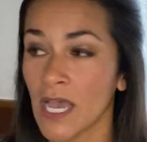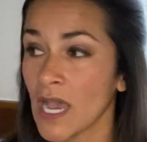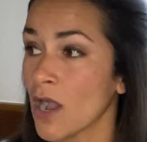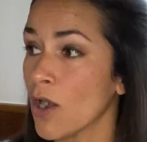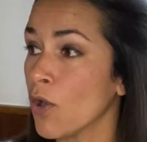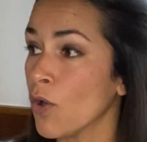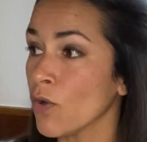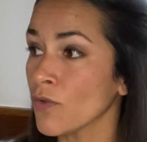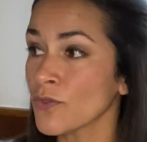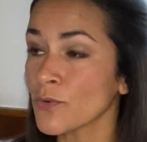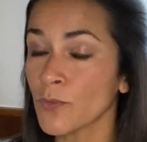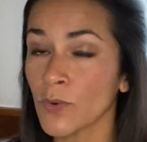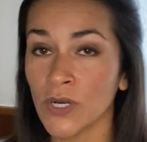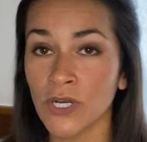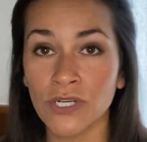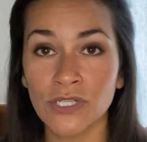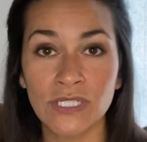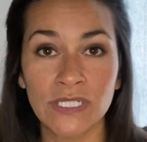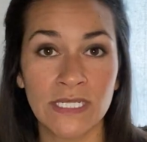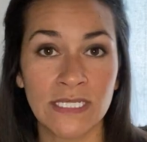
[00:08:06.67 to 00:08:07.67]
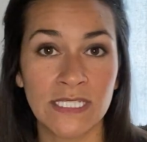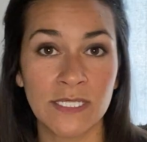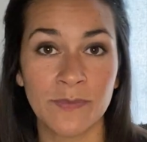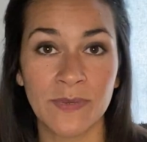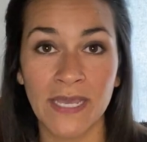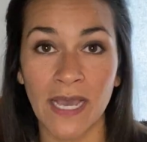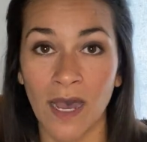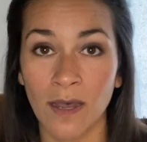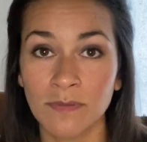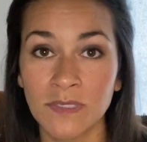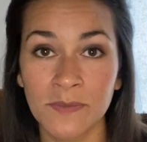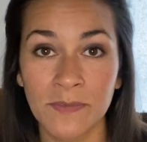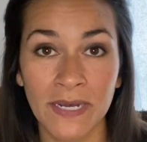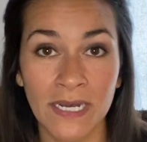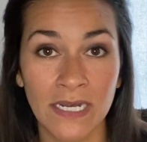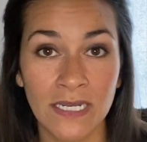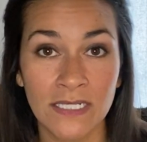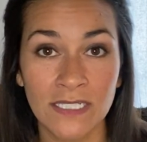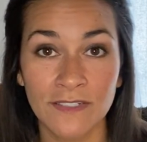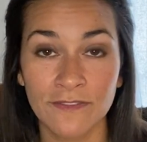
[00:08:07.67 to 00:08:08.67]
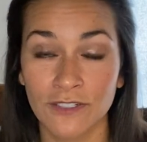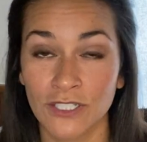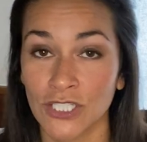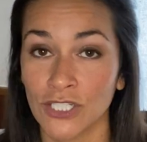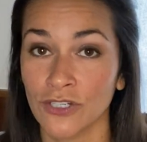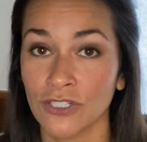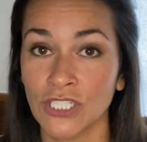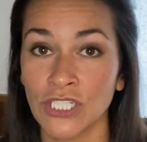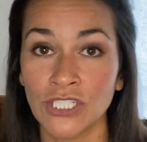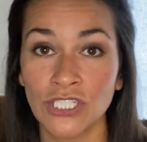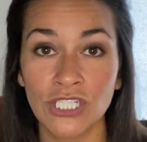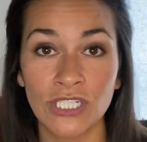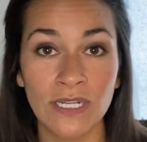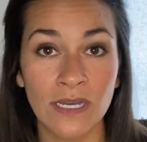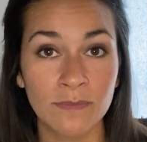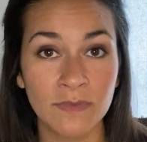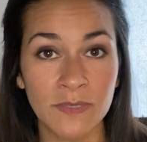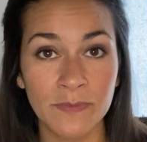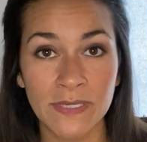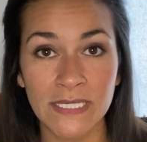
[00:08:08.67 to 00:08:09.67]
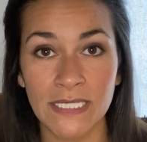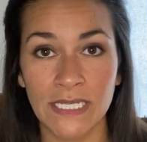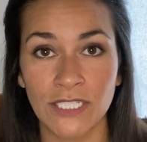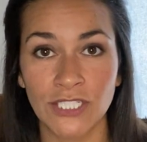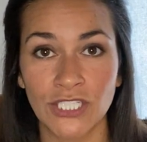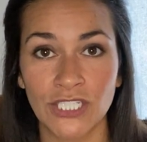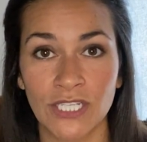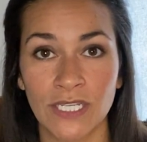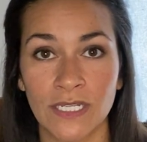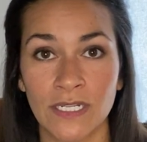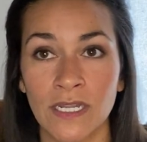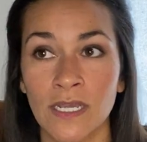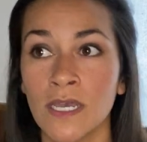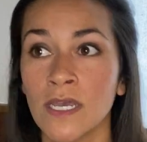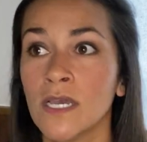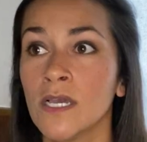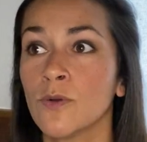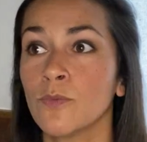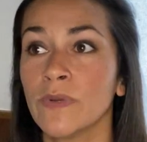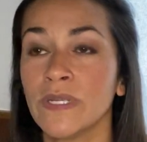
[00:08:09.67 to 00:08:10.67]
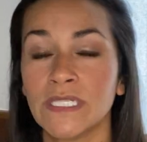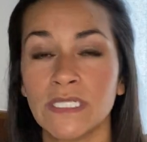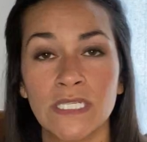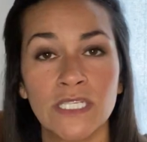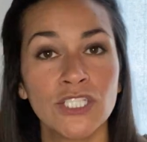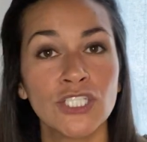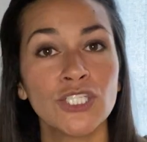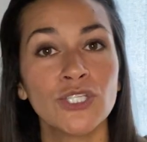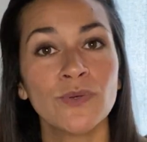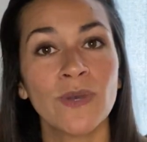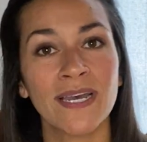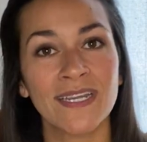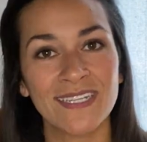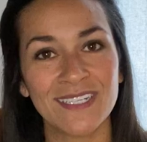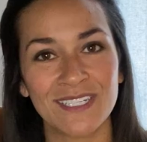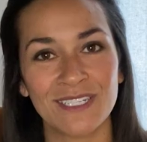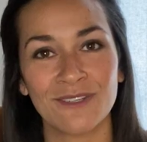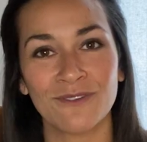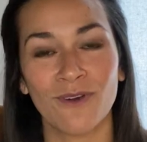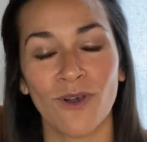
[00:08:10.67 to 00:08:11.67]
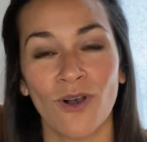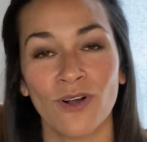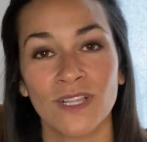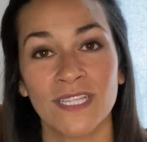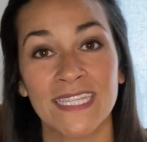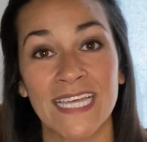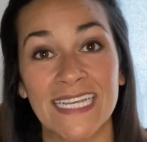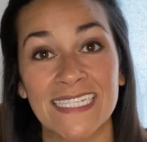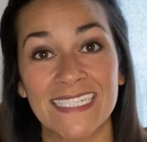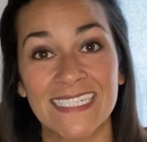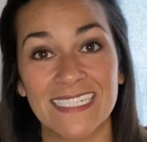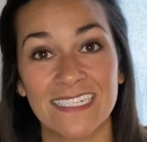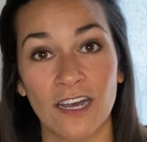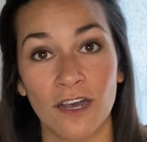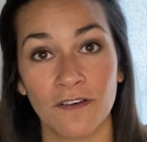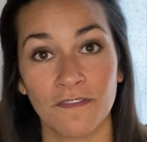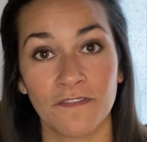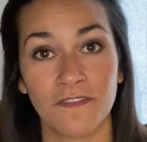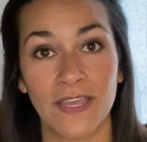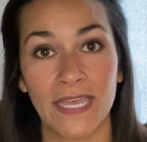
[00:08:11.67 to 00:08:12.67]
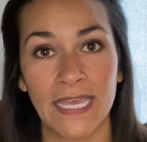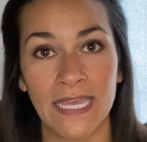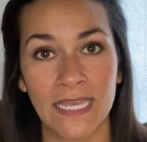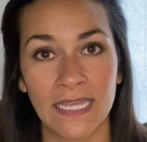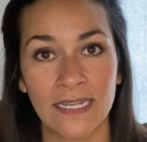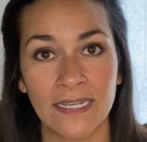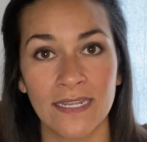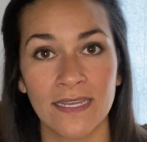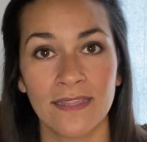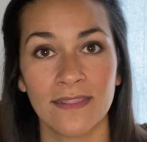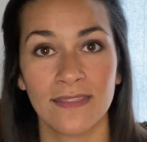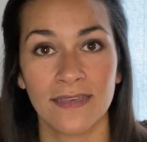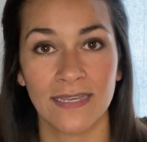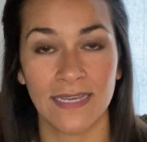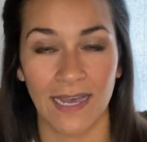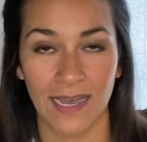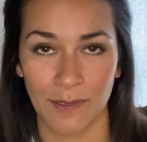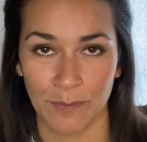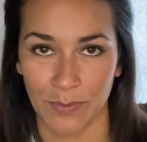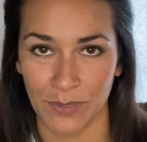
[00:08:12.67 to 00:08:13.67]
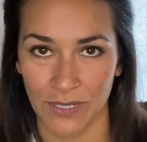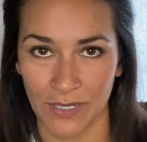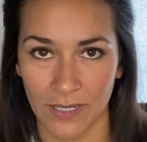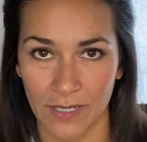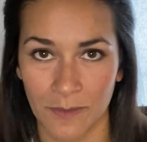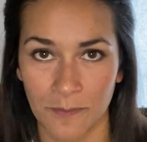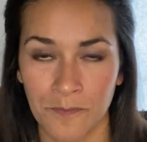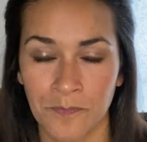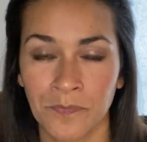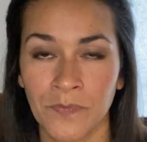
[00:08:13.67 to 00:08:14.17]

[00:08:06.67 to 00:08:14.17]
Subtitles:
All the words need to be optimized for search engine optimization. We teach you how to do all of that stuff in the guidebook.